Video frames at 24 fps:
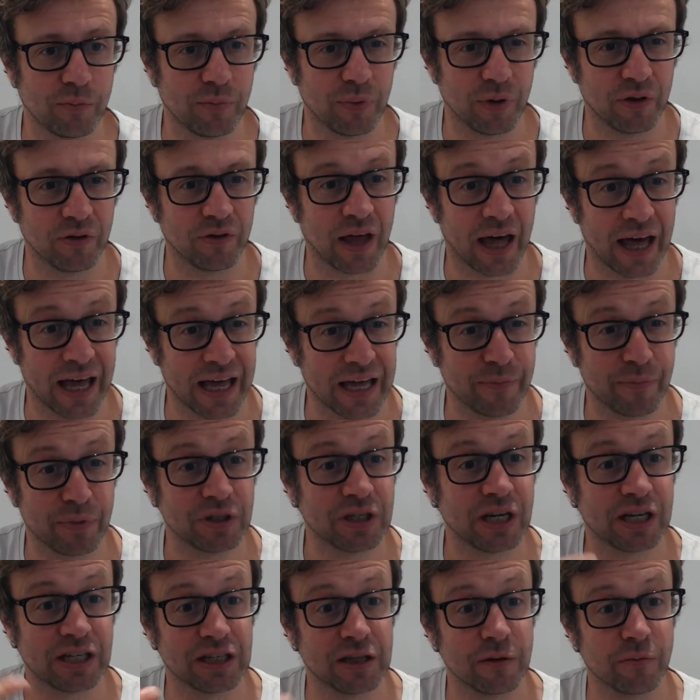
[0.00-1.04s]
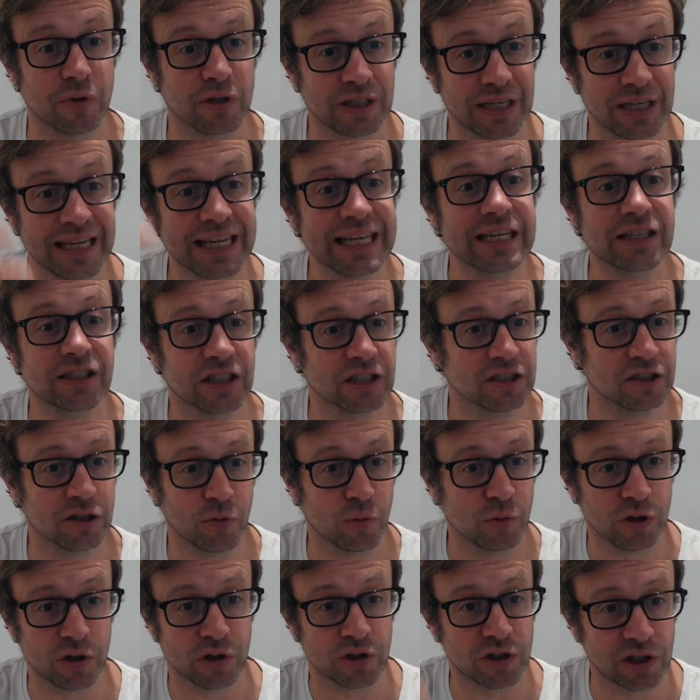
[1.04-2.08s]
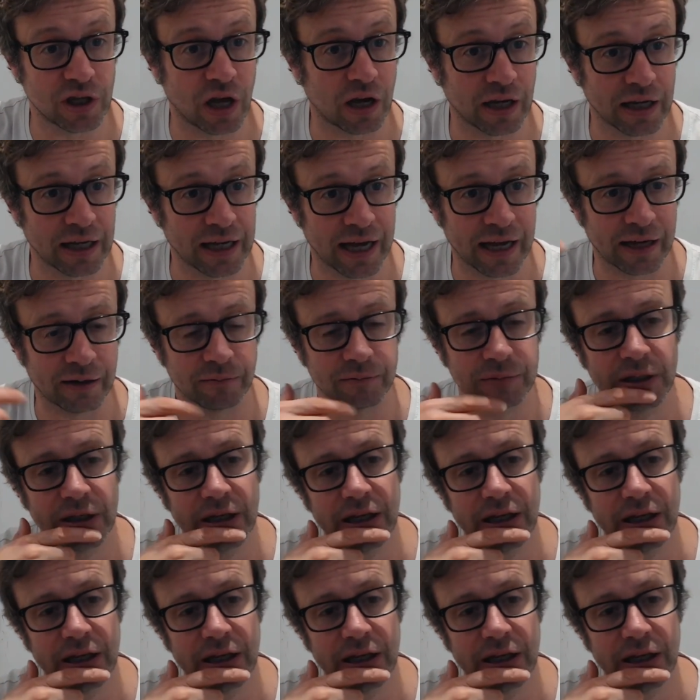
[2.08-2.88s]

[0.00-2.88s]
but they positioned them as leeches who were just sucking out